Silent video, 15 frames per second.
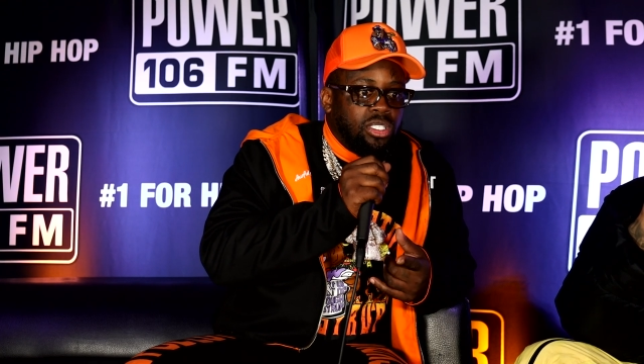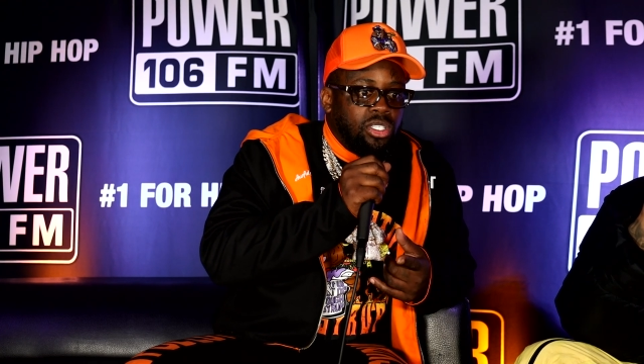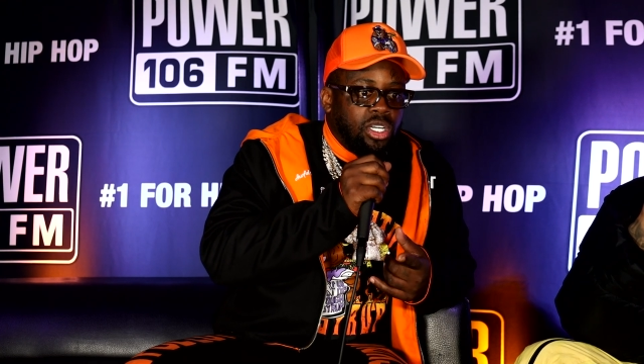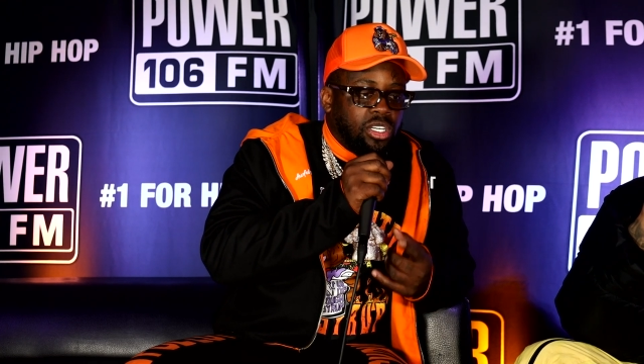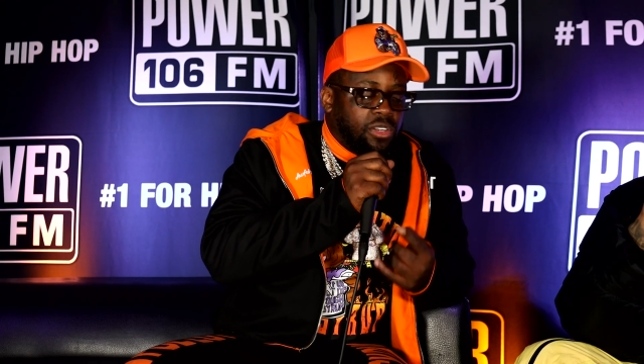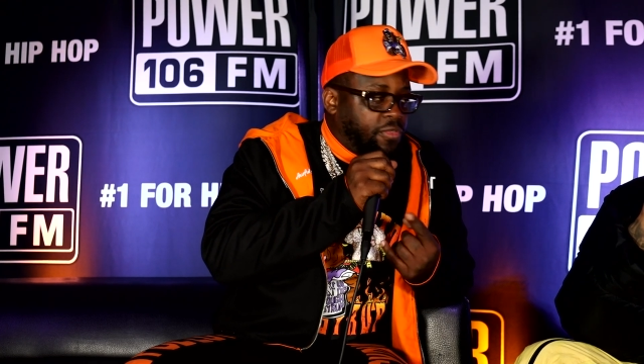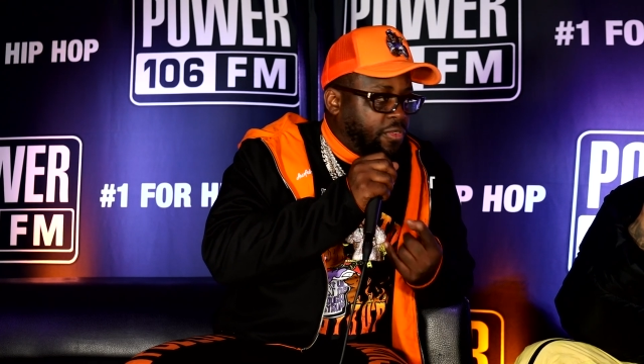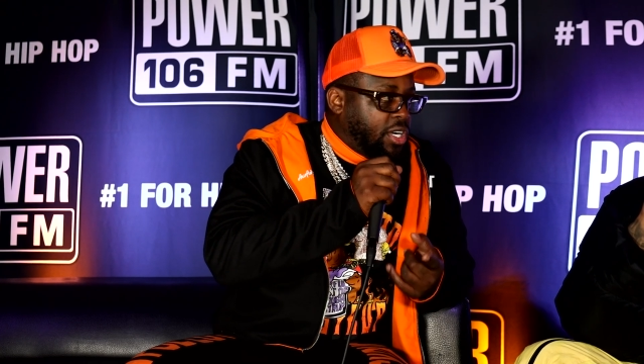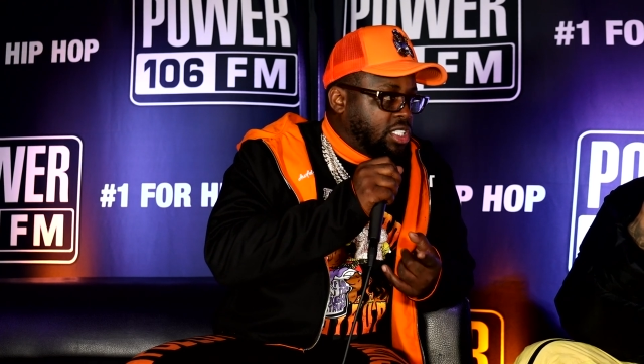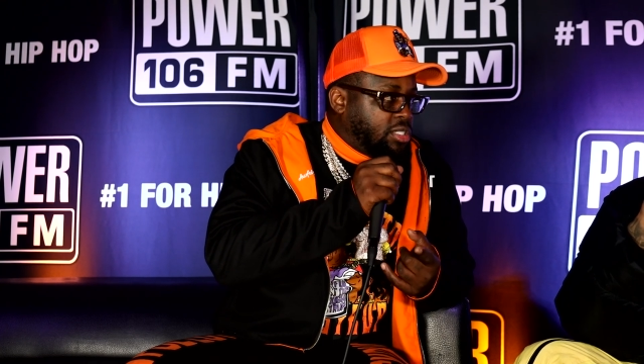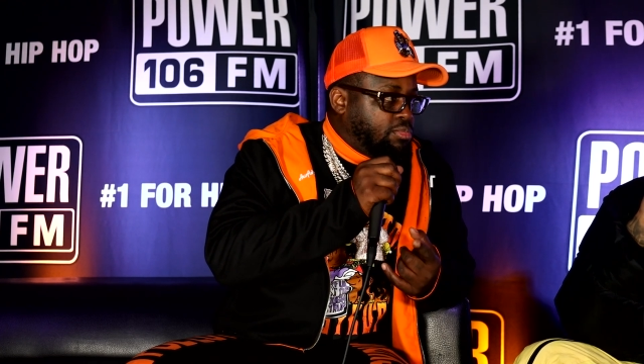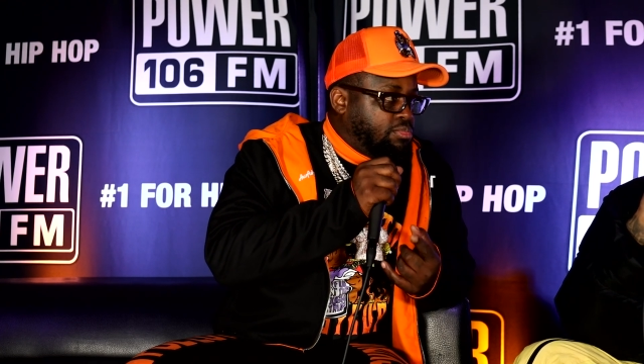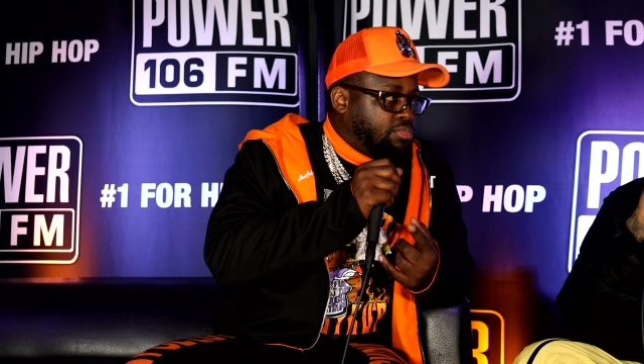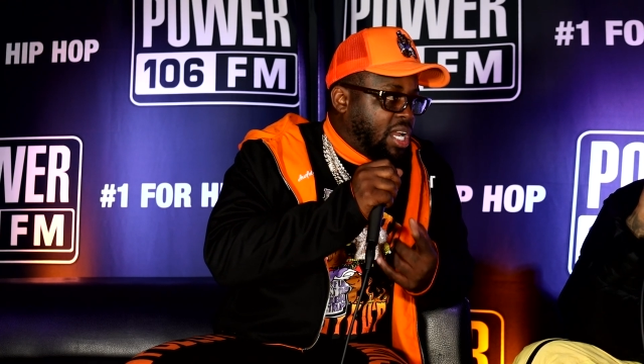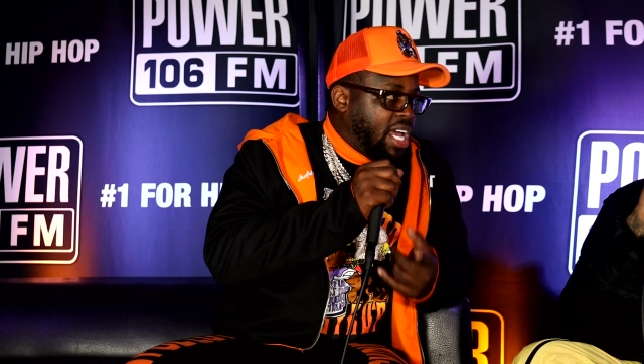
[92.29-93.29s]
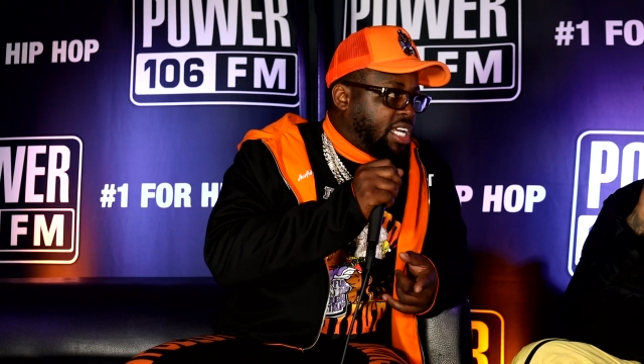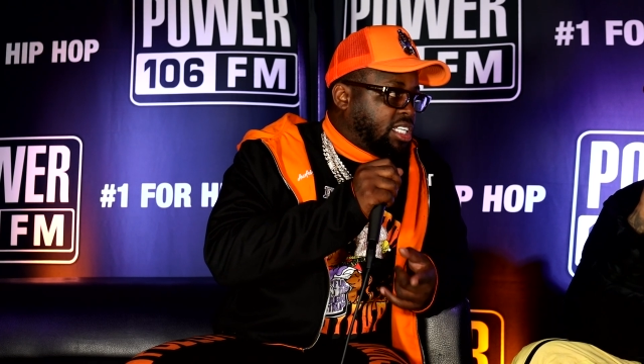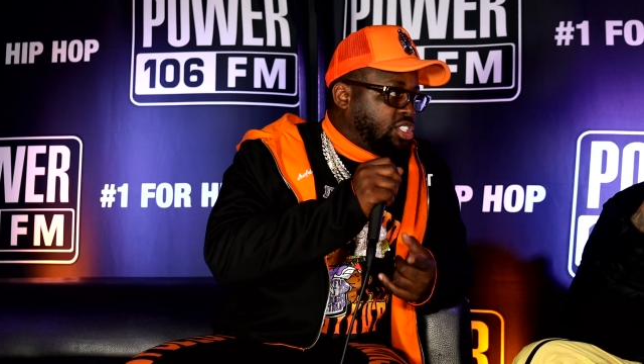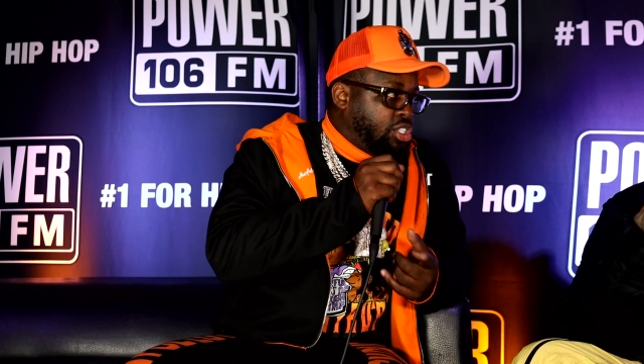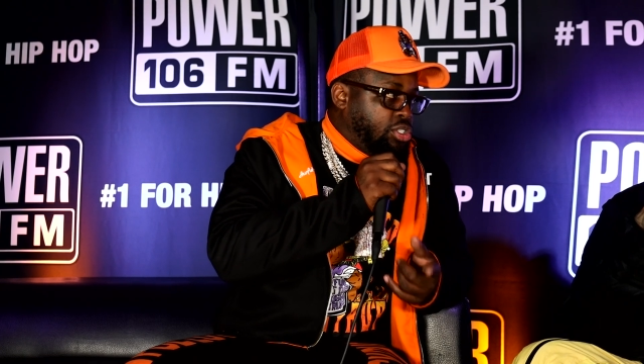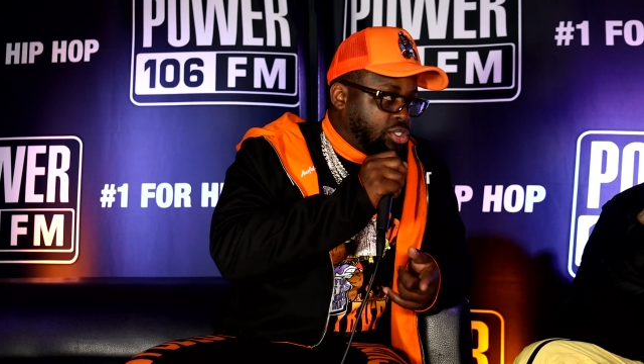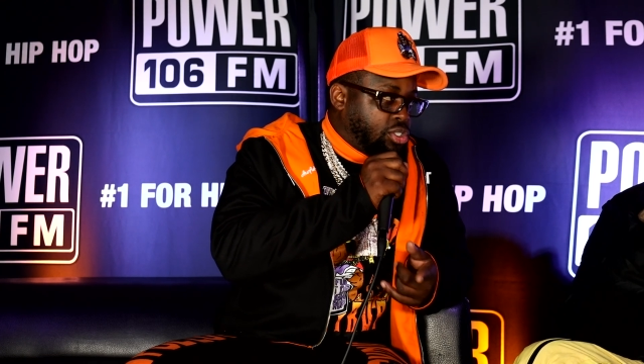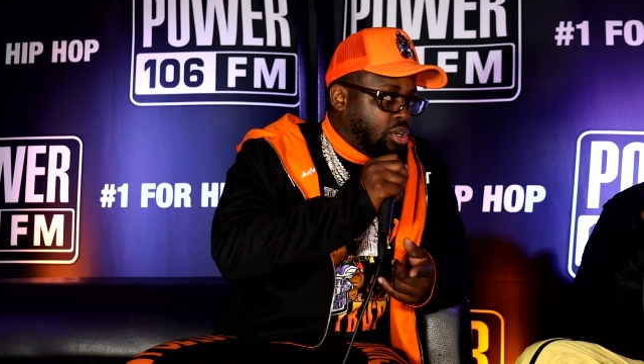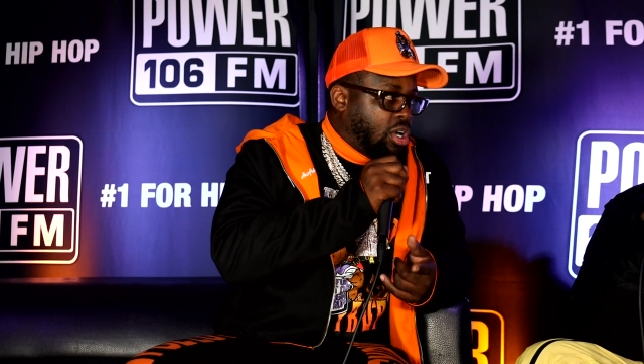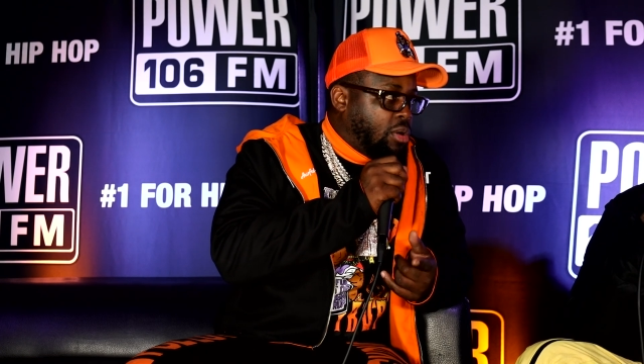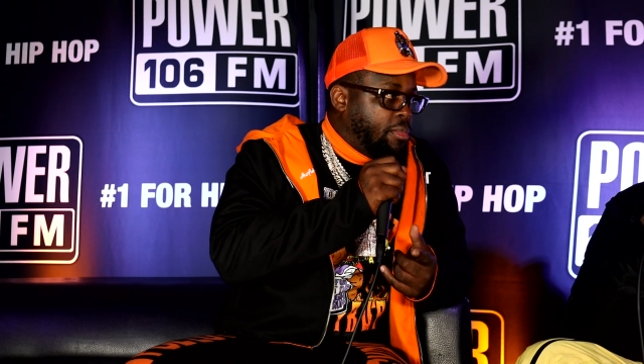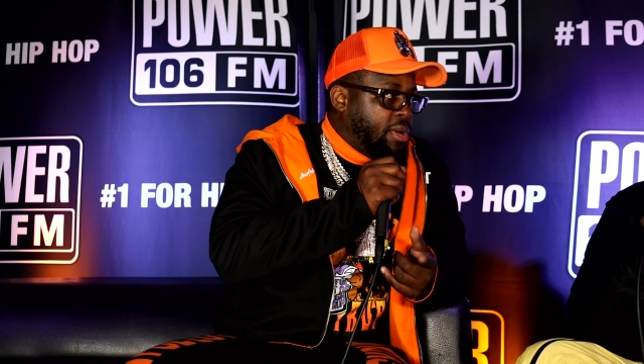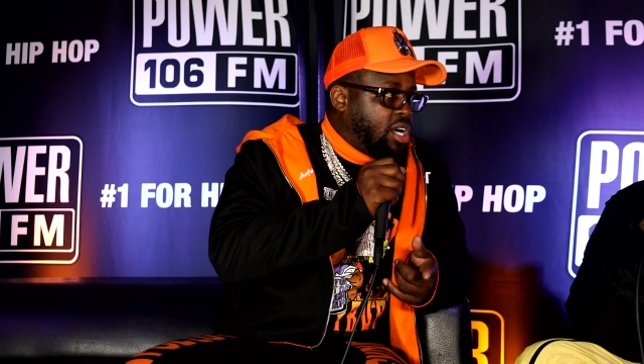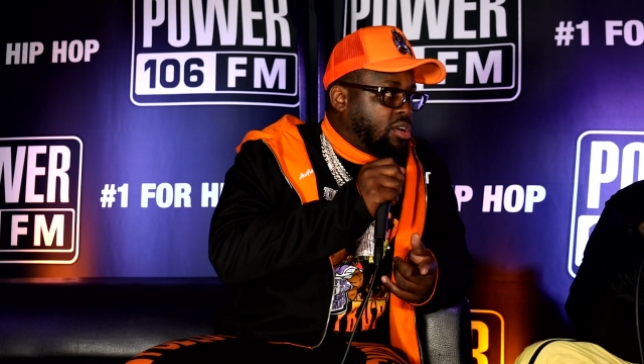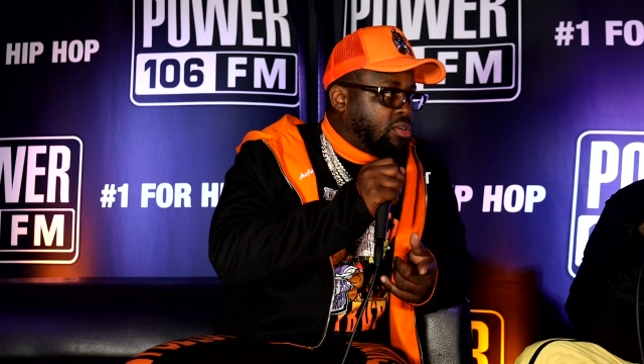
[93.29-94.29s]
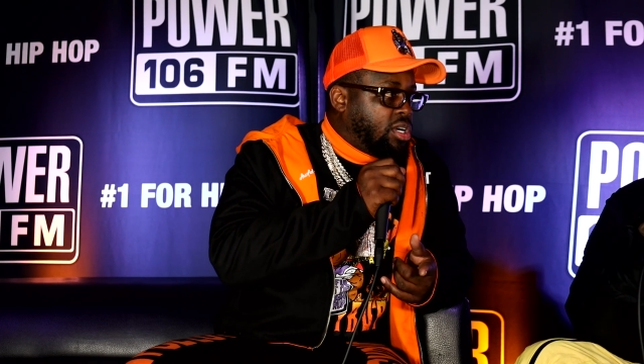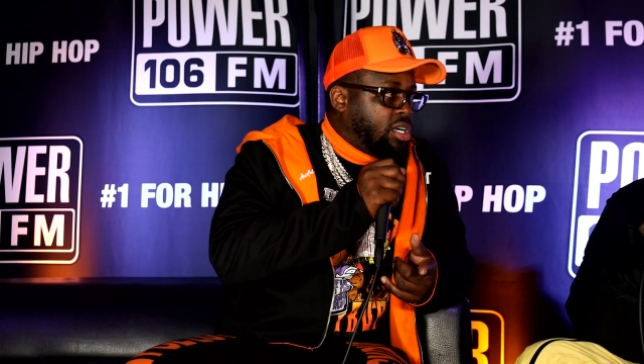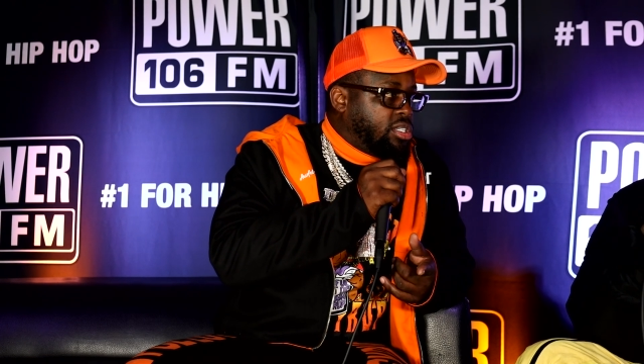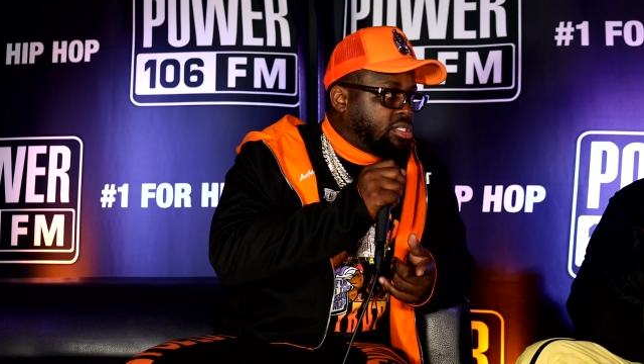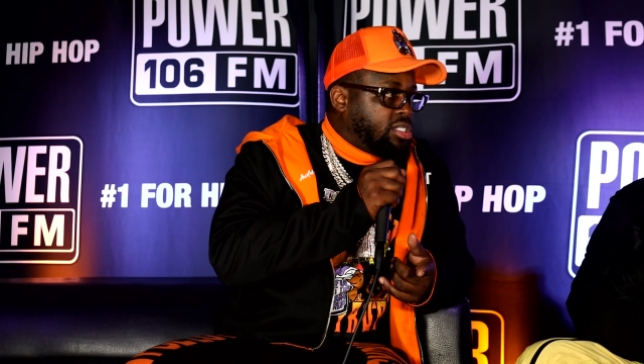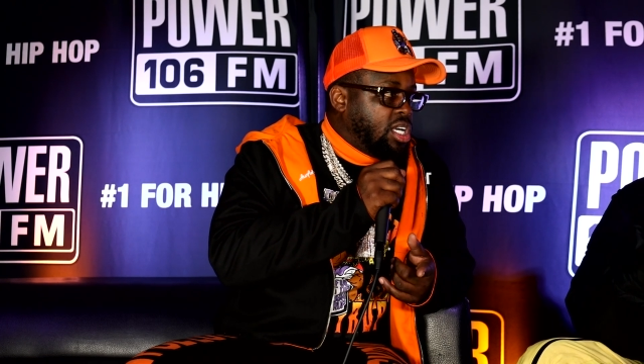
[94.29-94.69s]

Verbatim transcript: you know, the first black shoe store on Melrose.